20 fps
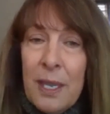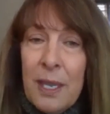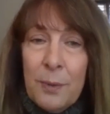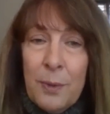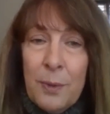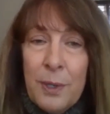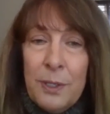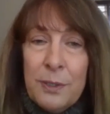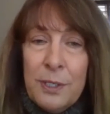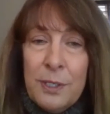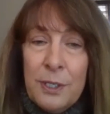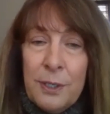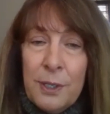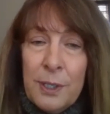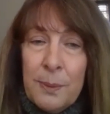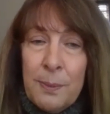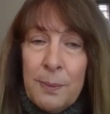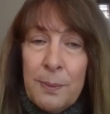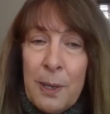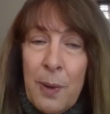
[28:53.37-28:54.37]
where you can go
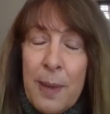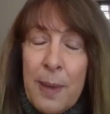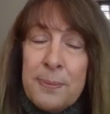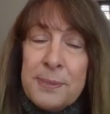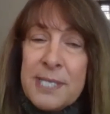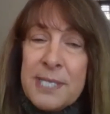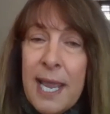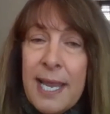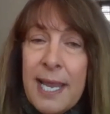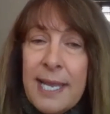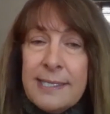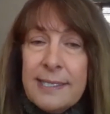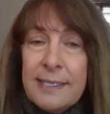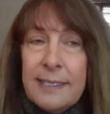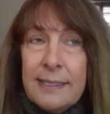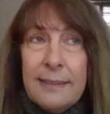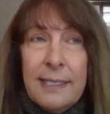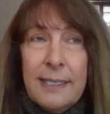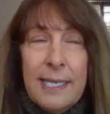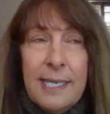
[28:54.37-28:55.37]
to my website
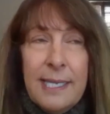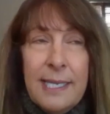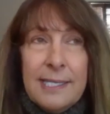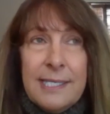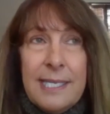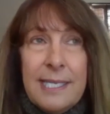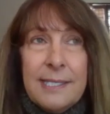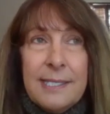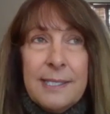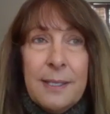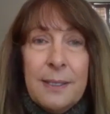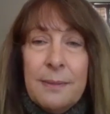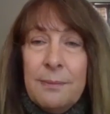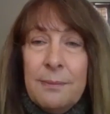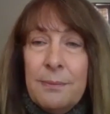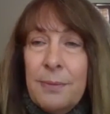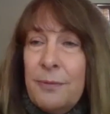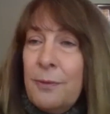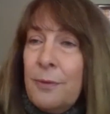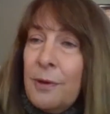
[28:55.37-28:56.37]
and see
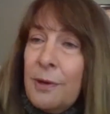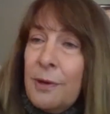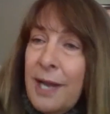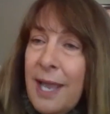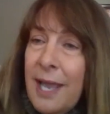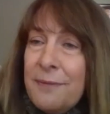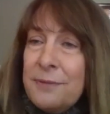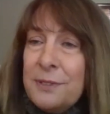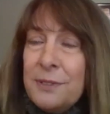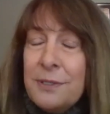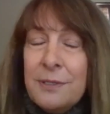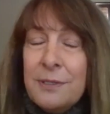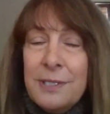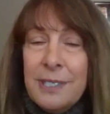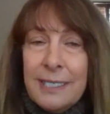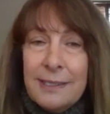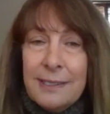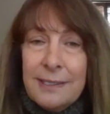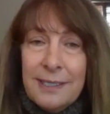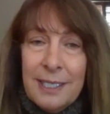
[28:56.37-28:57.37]
some before and after
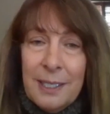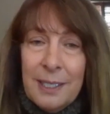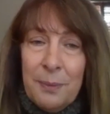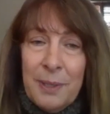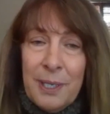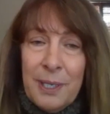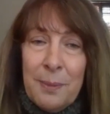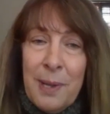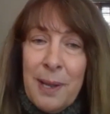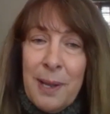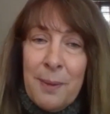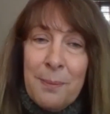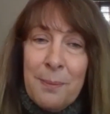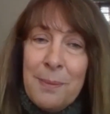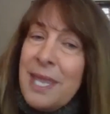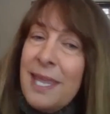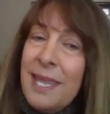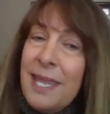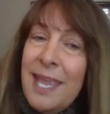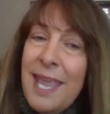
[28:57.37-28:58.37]
and a little bit about
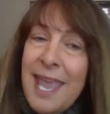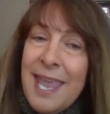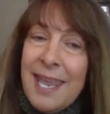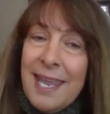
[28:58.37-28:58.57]
me,